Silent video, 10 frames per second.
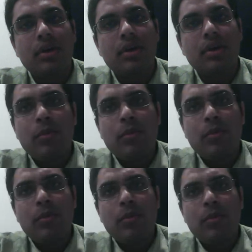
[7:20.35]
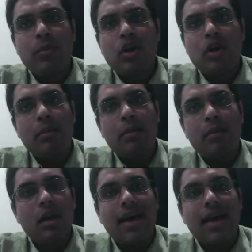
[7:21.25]
Because they may, for example,
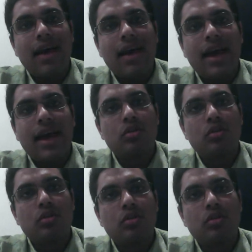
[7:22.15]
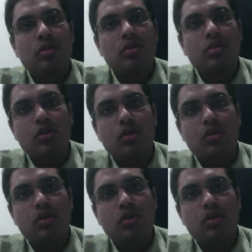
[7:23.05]
have access to resources